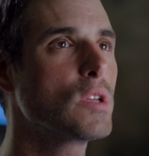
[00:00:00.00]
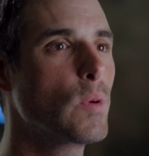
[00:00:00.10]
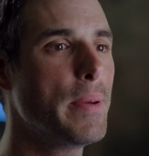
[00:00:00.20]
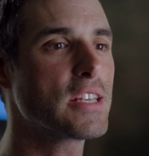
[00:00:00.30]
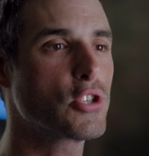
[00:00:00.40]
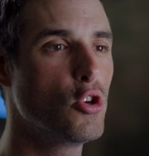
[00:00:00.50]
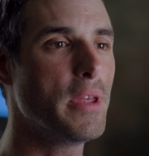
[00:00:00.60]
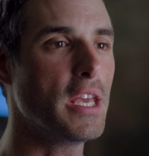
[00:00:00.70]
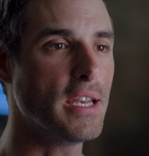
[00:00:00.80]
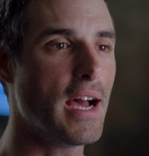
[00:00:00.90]
Once we passed $2
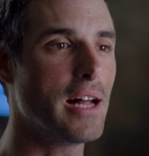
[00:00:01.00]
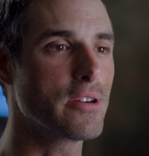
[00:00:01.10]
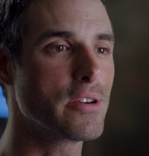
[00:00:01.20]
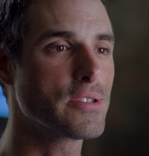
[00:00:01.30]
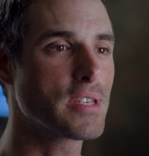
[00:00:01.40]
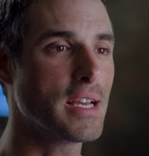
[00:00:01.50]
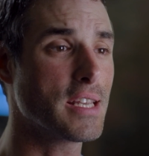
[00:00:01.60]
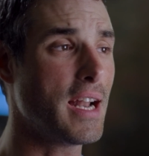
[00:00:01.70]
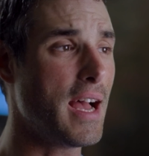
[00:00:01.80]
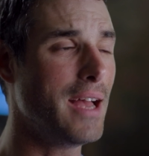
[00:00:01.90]
million, I
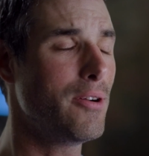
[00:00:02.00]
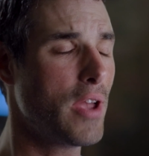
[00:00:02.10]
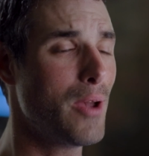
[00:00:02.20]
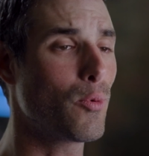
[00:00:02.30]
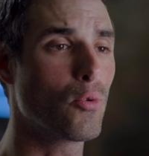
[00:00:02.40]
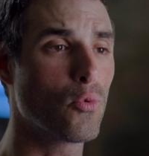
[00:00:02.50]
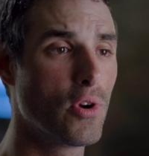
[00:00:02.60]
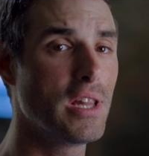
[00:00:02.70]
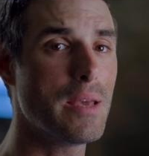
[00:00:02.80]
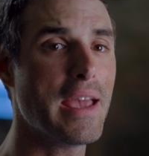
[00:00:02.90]
said, okay, we're
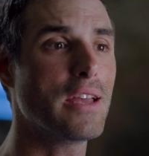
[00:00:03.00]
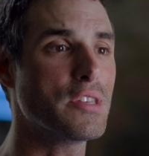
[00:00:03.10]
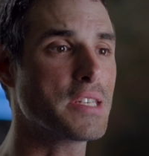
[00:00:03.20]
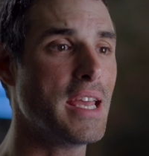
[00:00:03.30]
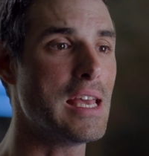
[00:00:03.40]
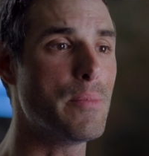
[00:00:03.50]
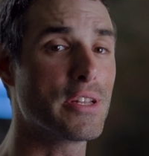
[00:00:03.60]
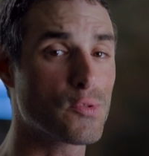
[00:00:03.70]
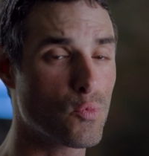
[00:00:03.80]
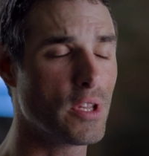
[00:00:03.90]
really making this game
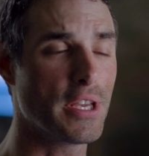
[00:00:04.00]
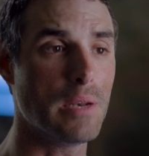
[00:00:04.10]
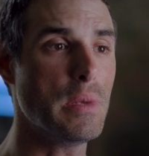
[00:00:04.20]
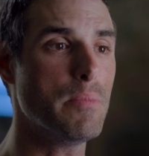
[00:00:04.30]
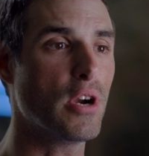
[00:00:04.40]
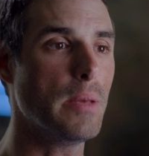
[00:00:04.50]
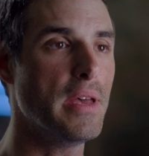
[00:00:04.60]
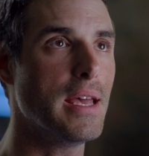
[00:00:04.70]
and it's really gonna be pretty